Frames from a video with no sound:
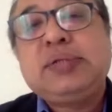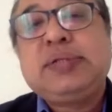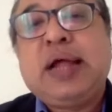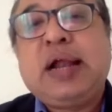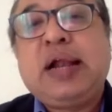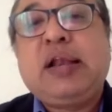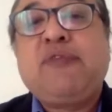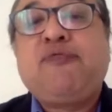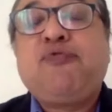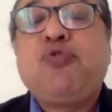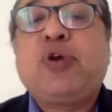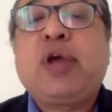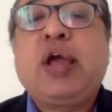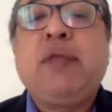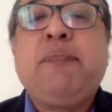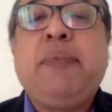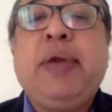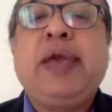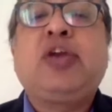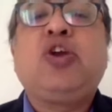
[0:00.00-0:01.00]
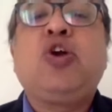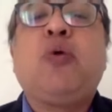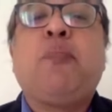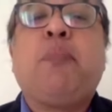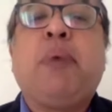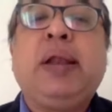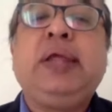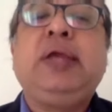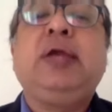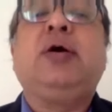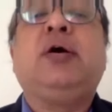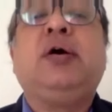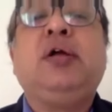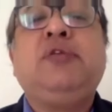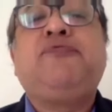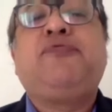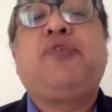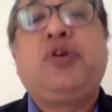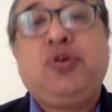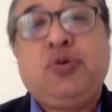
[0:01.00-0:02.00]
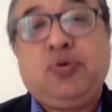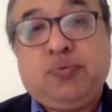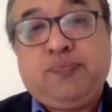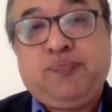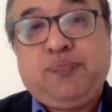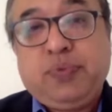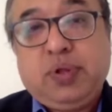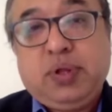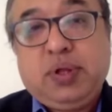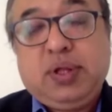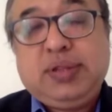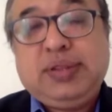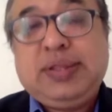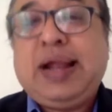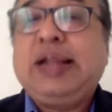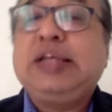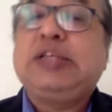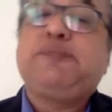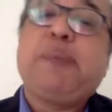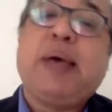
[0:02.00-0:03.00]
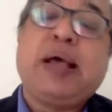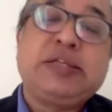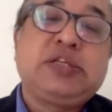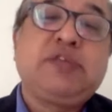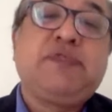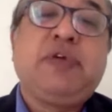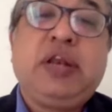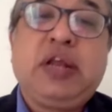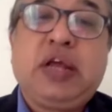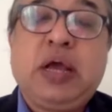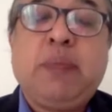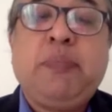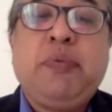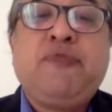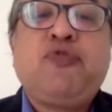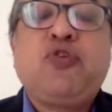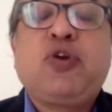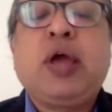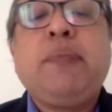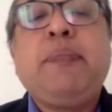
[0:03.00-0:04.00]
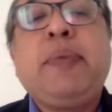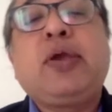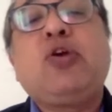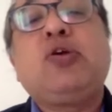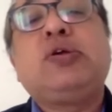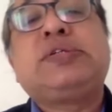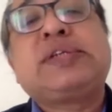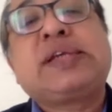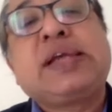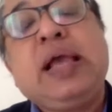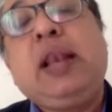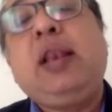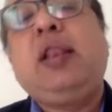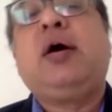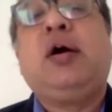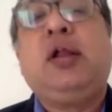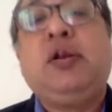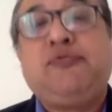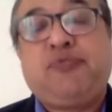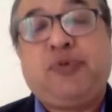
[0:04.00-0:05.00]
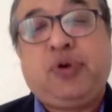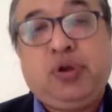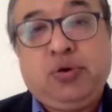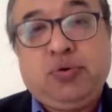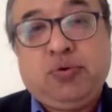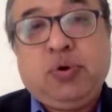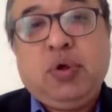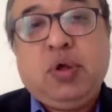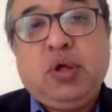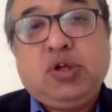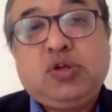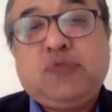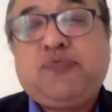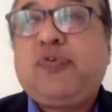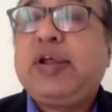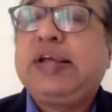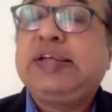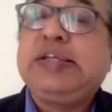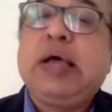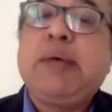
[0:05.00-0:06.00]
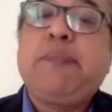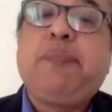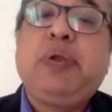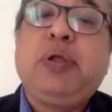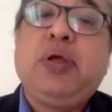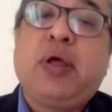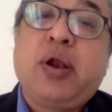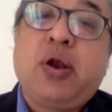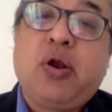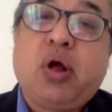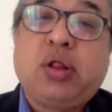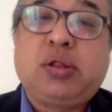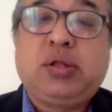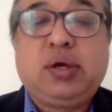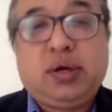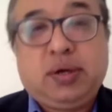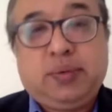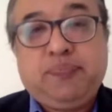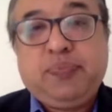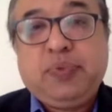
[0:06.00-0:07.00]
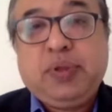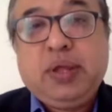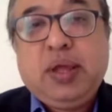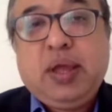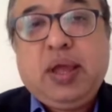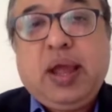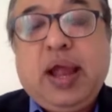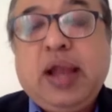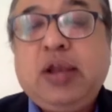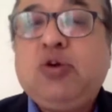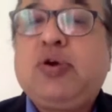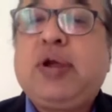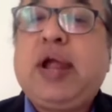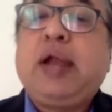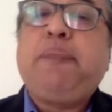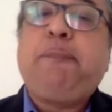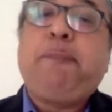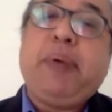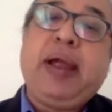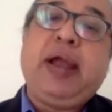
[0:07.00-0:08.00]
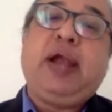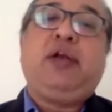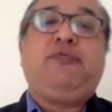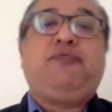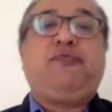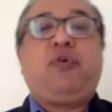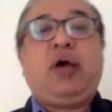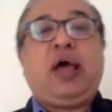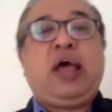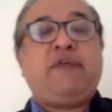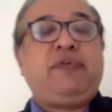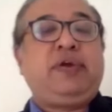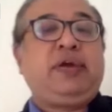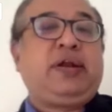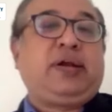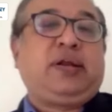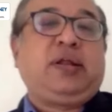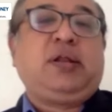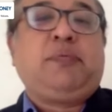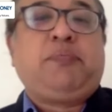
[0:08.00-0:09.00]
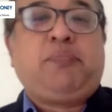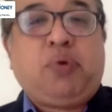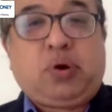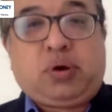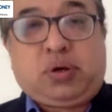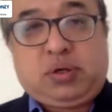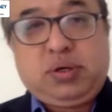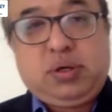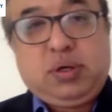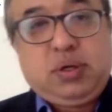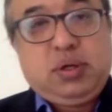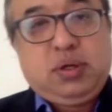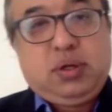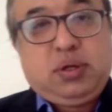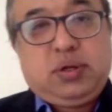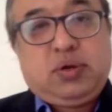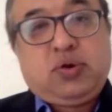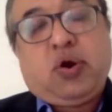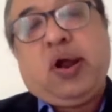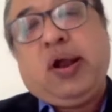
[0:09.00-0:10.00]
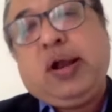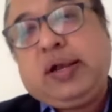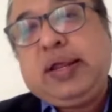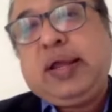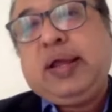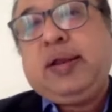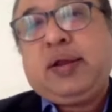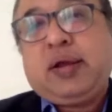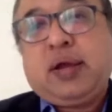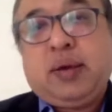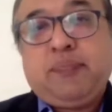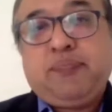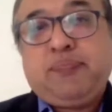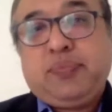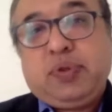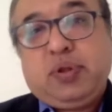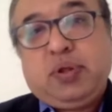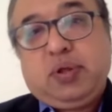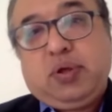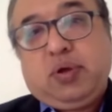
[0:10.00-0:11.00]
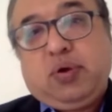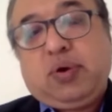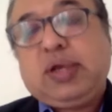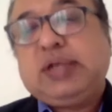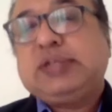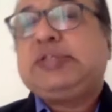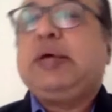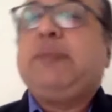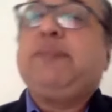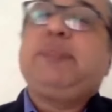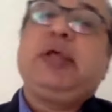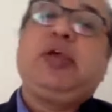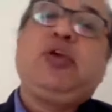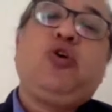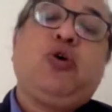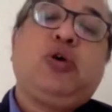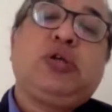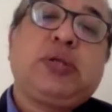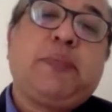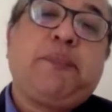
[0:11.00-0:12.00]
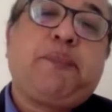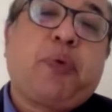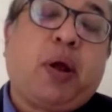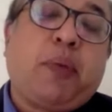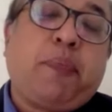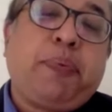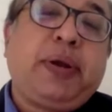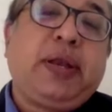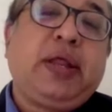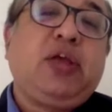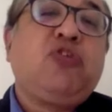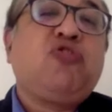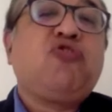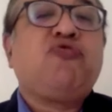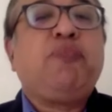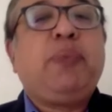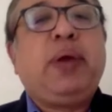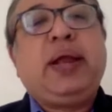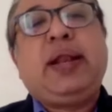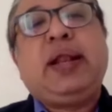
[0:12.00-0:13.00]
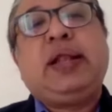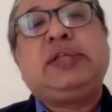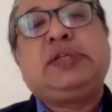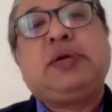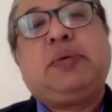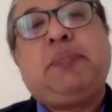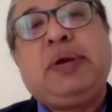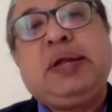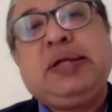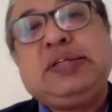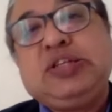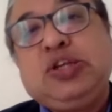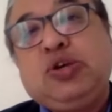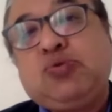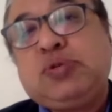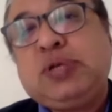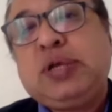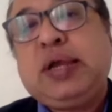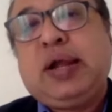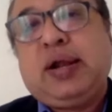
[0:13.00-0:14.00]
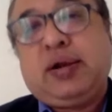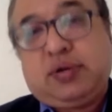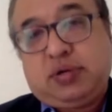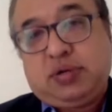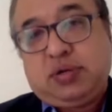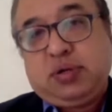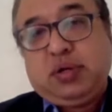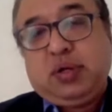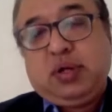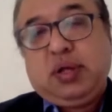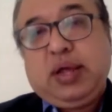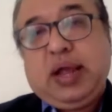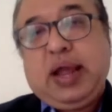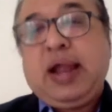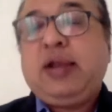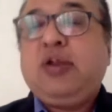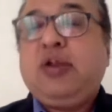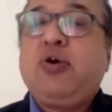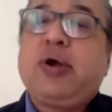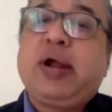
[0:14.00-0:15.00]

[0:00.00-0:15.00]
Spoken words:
that if you can make your money earn for you, that is passive income. If you can make your skill earn for you. So for example, you're an author and you get paid for having written a book, royalty income. Okay, some property you've made and somebody's using it and you're